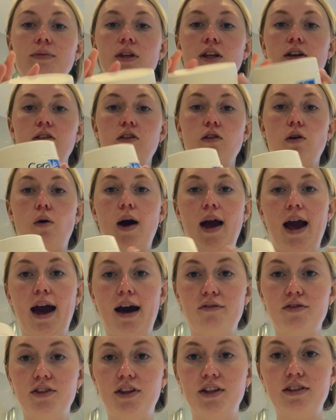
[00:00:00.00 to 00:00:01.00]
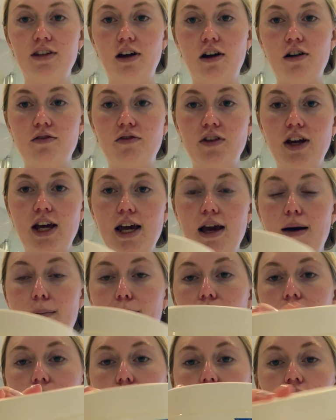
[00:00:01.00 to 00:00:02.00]
So I have the CeraVe
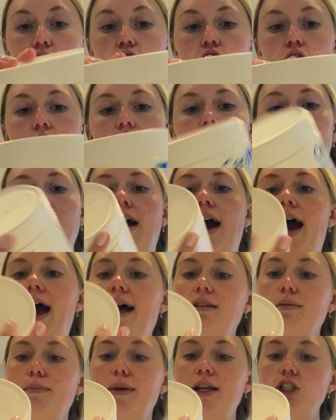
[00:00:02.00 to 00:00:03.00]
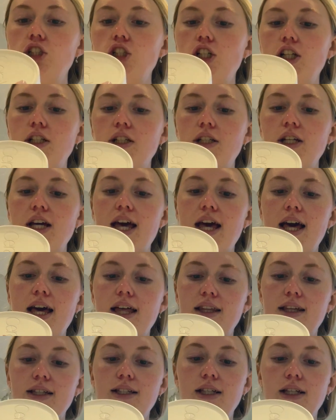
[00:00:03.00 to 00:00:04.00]
moisturiser as mentioned. This